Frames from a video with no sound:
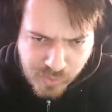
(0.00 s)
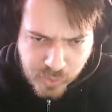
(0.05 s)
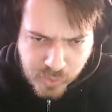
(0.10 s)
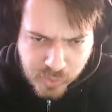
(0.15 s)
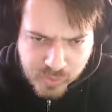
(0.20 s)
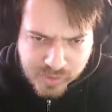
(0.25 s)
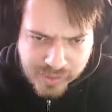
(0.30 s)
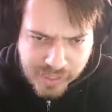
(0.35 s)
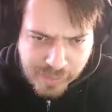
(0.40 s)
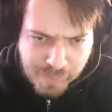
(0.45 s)

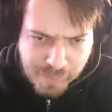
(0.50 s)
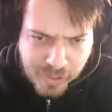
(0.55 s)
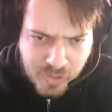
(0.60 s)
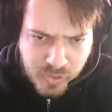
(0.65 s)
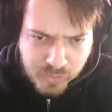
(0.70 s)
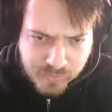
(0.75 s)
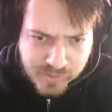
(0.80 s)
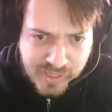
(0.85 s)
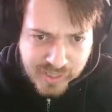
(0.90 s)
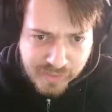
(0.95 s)
You see a bunch
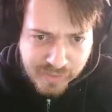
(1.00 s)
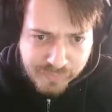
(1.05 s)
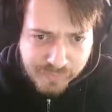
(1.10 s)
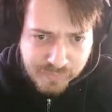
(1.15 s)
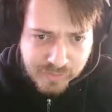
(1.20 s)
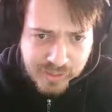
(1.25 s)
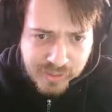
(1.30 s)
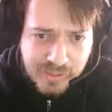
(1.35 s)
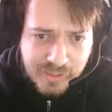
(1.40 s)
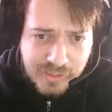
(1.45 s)
of
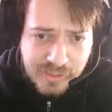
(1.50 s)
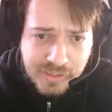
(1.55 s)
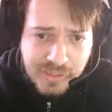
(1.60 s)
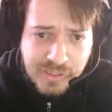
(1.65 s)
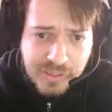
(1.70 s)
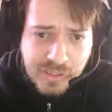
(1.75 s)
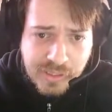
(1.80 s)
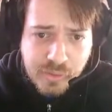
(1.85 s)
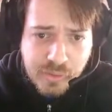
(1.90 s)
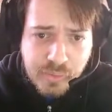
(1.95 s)
stuff
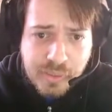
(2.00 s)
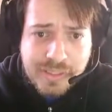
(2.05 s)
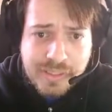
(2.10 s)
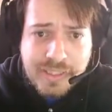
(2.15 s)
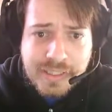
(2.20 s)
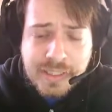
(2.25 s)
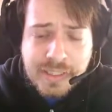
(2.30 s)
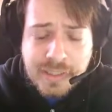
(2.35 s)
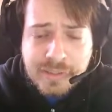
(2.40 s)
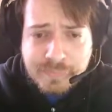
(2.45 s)
right
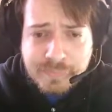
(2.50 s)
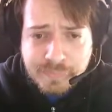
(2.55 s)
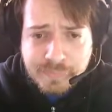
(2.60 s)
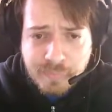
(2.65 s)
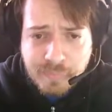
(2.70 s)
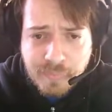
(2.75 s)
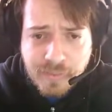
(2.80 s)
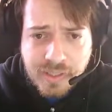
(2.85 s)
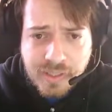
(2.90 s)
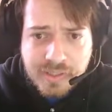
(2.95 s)
here.
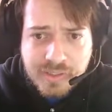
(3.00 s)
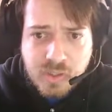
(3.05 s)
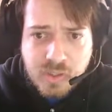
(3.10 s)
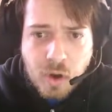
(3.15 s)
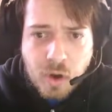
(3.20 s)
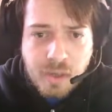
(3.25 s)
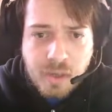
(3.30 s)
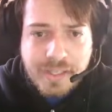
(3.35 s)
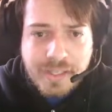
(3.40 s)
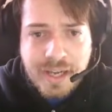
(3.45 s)
There's
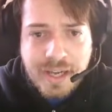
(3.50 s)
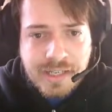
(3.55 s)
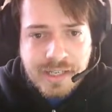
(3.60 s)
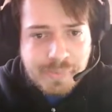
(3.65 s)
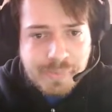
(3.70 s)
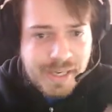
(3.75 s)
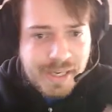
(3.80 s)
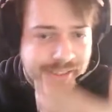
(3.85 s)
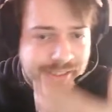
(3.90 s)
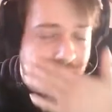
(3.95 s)
all
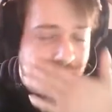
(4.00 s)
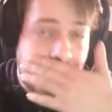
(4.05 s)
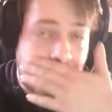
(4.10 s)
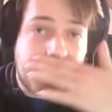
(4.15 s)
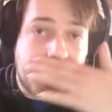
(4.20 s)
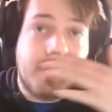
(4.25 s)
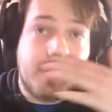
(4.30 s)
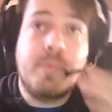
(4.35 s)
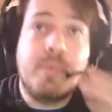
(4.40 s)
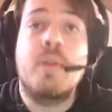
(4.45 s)
databases,
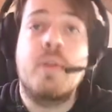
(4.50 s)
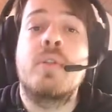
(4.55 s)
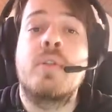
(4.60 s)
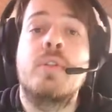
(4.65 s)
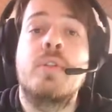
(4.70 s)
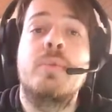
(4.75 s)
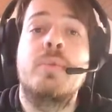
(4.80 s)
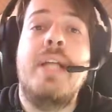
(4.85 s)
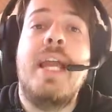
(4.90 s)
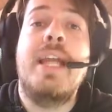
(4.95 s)
but we want to
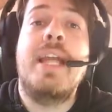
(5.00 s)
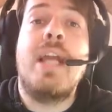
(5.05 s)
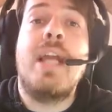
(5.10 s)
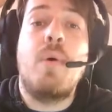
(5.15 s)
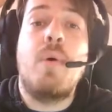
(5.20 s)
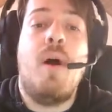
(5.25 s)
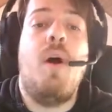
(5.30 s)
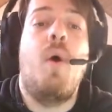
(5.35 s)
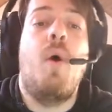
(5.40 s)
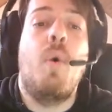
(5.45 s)
create
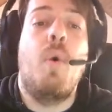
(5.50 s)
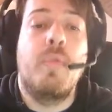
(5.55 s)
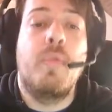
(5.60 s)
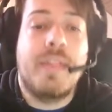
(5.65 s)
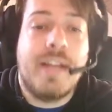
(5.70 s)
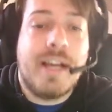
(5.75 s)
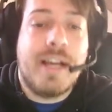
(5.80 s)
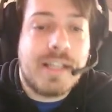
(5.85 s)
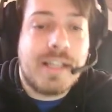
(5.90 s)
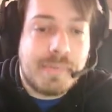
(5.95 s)
our own
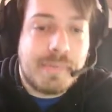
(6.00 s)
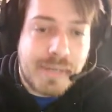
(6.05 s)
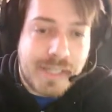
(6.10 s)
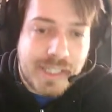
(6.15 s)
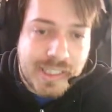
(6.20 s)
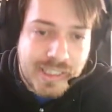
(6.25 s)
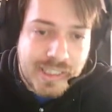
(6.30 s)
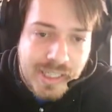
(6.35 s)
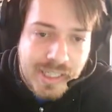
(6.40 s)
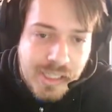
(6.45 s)

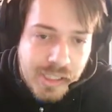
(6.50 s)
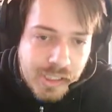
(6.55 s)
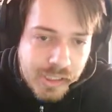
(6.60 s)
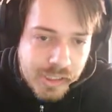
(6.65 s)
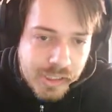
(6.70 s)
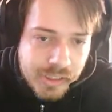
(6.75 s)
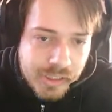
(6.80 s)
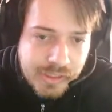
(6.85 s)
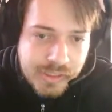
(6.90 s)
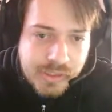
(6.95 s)
database.
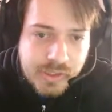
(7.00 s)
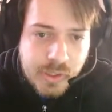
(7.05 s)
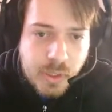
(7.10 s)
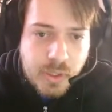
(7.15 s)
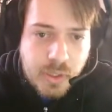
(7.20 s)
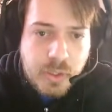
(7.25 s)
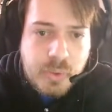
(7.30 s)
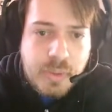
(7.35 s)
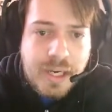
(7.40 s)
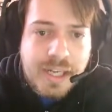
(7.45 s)
So
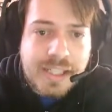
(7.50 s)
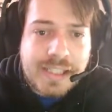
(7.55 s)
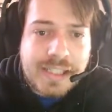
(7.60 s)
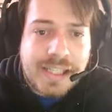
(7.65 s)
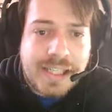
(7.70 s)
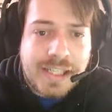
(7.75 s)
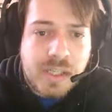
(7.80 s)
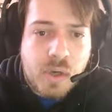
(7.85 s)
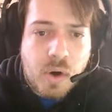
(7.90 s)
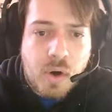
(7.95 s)
you right
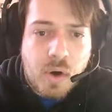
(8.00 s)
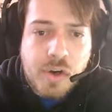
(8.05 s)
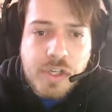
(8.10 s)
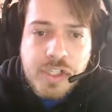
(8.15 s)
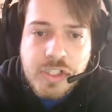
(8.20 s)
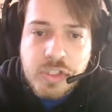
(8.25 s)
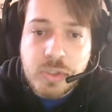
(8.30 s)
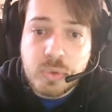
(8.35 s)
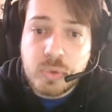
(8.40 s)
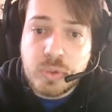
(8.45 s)
click on
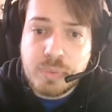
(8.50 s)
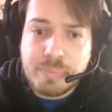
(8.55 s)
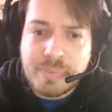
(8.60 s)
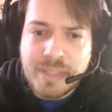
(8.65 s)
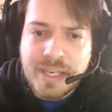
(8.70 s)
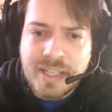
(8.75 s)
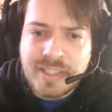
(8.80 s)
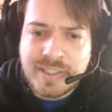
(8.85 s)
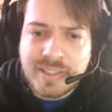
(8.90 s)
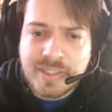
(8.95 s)
YouTube
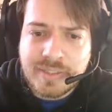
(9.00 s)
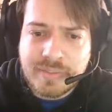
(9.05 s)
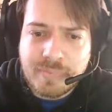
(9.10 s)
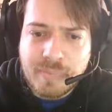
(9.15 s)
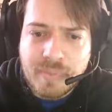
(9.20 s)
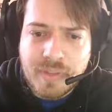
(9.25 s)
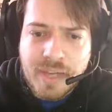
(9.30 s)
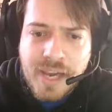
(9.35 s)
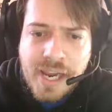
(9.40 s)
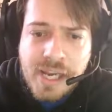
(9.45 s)
test,
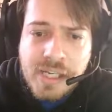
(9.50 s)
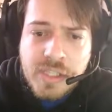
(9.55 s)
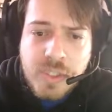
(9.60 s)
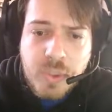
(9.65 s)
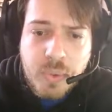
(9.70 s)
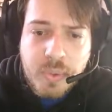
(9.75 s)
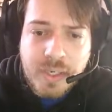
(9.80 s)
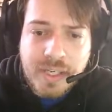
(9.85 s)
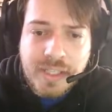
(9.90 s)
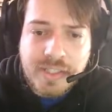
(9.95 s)
and
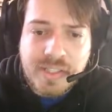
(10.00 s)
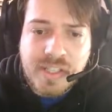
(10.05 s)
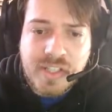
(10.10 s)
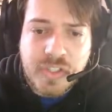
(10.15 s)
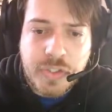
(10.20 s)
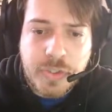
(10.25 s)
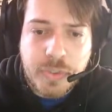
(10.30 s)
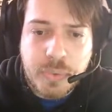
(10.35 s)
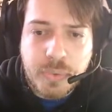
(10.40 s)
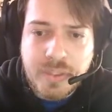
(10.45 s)
you hit
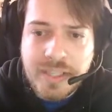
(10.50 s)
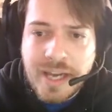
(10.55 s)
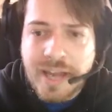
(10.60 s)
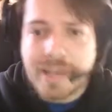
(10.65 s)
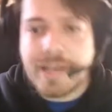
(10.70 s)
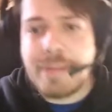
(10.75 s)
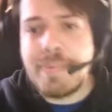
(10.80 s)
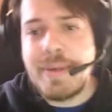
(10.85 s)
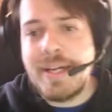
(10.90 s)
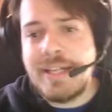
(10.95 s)
new
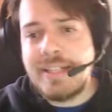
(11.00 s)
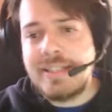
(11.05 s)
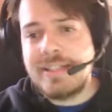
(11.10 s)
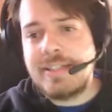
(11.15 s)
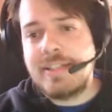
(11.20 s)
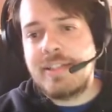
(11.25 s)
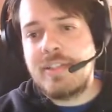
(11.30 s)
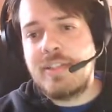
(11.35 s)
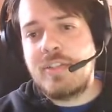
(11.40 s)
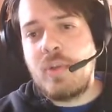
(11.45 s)

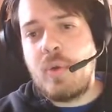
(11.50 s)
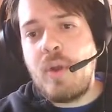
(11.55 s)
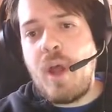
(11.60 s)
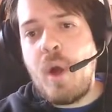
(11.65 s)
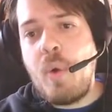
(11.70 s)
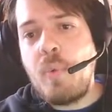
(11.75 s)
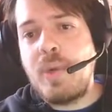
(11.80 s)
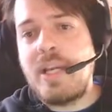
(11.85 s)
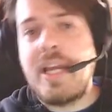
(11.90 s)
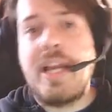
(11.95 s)
database. So
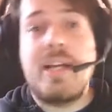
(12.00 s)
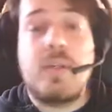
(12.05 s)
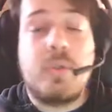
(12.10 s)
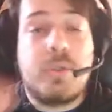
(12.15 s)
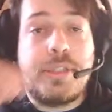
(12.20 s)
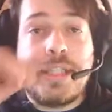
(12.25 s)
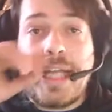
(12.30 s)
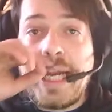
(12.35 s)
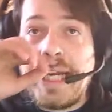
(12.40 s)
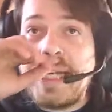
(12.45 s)
now we can
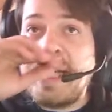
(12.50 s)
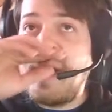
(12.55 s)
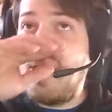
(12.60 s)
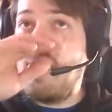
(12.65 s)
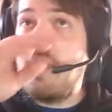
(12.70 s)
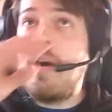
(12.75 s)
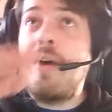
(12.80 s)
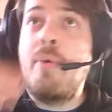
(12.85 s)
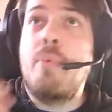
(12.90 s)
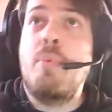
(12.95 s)
create
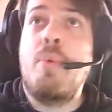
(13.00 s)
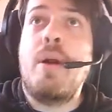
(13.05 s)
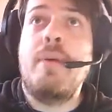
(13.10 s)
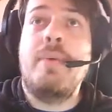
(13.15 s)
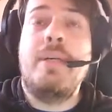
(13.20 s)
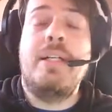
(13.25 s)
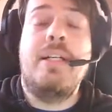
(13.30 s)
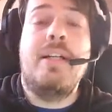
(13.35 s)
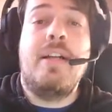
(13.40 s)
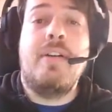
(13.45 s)
our
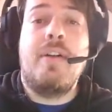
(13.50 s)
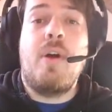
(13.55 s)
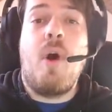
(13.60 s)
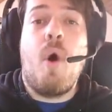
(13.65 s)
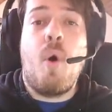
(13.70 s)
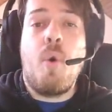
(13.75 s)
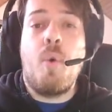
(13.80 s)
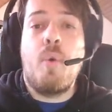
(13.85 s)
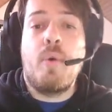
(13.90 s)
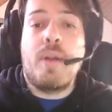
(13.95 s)
very
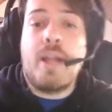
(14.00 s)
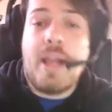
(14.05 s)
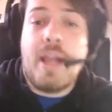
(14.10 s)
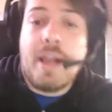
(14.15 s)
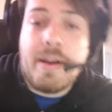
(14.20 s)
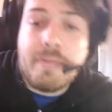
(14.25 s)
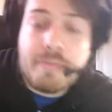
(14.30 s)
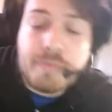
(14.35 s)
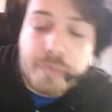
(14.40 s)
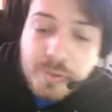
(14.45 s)
own
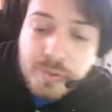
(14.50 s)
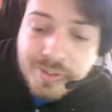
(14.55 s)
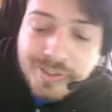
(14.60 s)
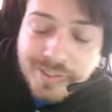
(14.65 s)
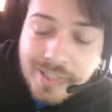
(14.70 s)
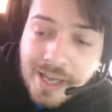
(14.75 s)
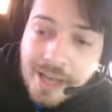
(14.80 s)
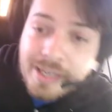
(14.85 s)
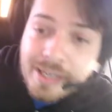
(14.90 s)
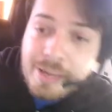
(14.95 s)
and
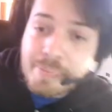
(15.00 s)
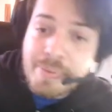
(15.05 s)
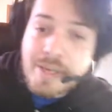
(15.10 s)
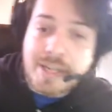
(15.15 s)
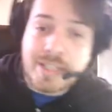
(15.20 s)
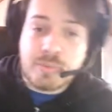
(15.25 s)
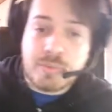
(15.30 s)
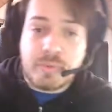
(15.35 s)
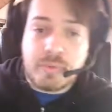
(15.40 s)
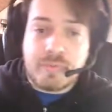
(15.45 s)
first
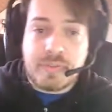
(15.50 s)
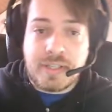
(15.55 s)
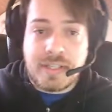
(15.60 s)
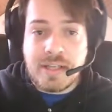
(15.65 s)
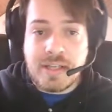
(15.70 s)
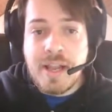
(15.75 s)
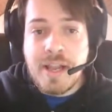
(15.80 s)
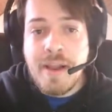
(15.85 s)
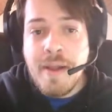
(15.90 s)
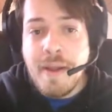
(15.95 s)
database
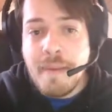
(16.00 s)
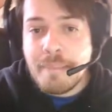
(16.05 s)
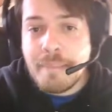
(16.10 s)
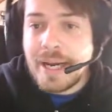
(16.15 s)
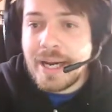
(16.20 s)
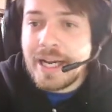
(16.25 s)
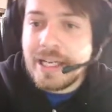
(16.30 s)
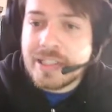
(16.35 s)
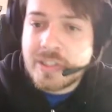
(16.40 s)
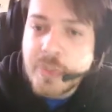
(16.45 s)
within
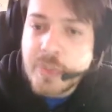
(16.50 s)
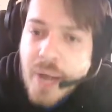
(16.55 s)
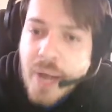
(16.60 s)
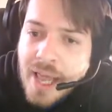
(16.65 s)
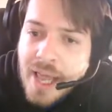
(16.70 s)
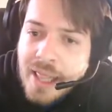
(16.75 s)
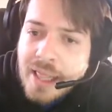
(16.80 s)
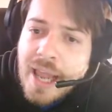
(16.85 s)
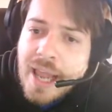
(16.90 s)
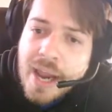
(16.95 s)

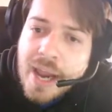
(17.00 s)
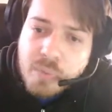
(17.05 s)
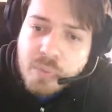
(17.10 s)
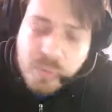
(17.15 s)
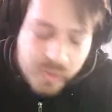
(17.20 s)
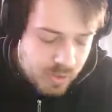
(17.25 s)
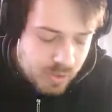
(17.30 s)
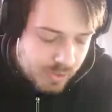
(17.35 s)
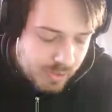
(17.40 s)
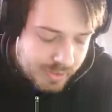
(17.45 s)
MySQL, and
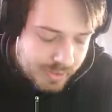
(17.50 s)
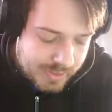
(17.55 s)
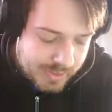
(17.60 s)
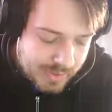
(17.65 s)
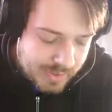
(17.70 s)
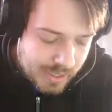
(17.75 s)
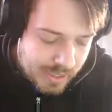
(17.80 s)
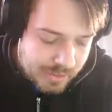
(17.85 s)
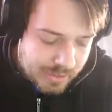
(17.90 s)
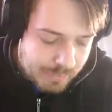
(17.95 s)
we call this
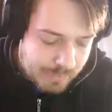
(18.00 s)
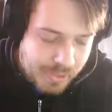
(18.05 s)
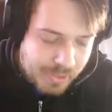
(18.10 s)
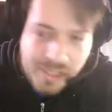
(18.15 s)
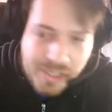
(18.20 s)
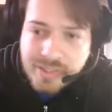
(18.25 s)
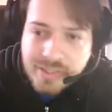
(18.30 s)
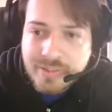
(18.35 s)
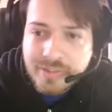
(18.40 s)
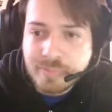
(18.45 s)

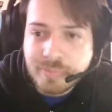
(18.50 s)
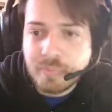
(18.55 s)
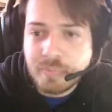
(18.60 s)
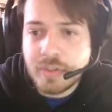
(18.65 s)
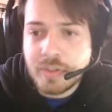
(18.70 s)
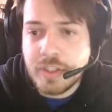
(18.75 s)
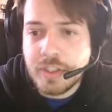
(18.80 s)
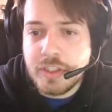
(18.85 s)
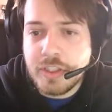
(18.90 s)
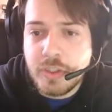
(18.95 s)
database
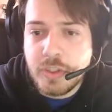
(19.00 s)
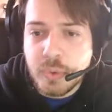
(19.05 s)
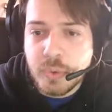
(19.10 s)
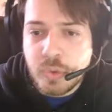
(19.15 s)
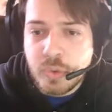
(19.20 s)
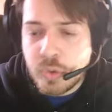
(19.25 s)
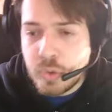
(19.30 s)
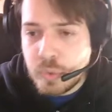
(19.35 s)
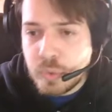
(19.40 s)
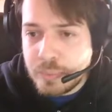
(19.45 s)

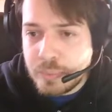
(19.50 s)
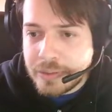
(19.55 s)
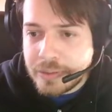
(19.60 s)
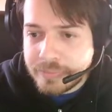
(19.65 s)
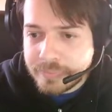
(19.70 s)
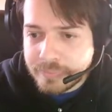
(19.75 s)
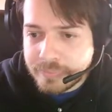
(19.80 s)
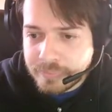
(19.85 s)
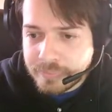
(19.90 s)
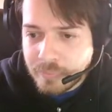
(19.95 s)
YouTube.
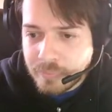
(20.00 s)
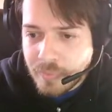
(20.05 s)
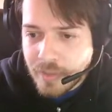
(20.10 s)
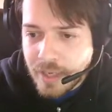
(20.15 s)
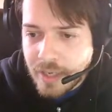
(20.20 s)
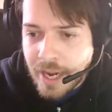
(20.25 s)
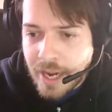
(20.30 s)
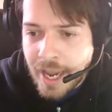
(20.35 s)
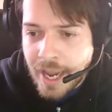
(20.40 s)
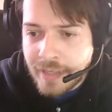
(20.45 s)

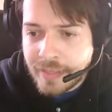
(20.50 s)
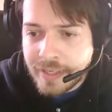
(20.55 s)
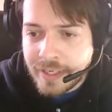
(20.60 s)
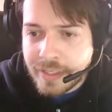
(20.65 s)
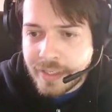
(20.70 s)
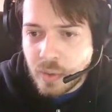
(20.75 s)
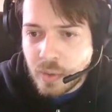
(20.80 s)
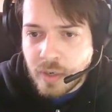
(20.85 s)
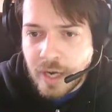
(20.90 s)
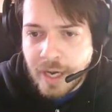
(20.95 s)
And
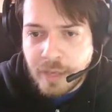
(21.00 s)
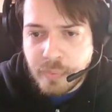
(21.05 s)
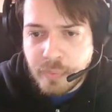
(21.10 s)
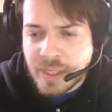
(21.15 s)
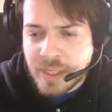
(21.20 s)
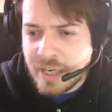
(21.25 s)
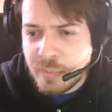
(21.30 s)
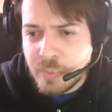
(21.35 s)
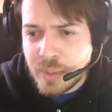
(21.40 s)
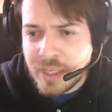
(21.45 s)
hit OK. We
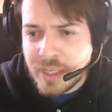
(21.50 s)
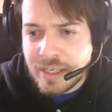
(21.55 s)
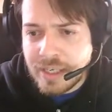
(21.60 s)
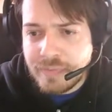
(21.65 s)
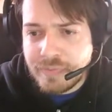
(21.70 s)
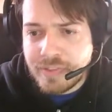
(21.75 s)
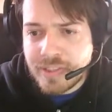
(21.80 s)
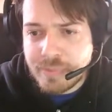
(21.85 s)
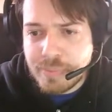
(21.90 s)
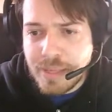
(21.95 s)
can
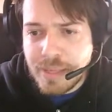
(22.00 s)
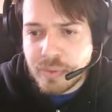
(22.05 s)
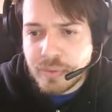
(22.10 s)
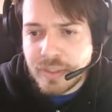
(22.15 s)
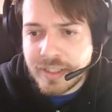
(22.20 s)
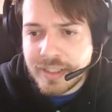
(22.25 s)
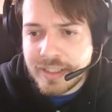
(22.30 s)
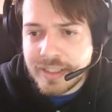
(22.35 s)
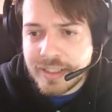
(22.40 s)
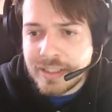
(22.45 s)
leave this blank
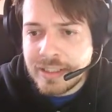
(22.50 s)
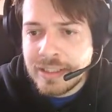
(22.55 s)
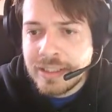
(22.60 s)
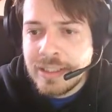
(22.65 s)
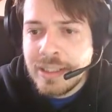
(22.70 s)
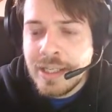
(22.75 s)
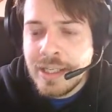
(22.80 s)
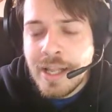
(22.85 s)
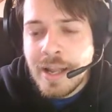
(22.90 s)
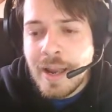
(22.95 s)
right here,
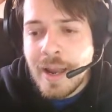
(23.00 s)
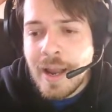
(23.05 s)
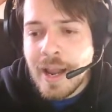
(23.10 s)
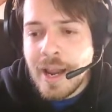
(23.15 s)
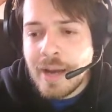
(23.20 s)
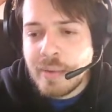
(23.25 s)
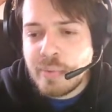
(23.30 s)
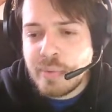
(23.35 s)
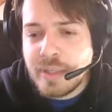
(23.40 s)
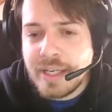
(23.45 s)

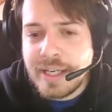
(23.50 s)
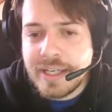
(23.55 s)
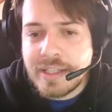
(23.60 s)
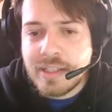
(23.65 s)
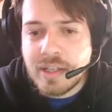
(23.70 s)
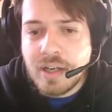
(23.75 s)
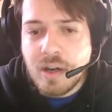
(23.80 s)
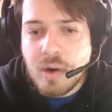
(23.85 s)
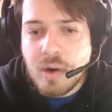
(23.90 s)
and we hit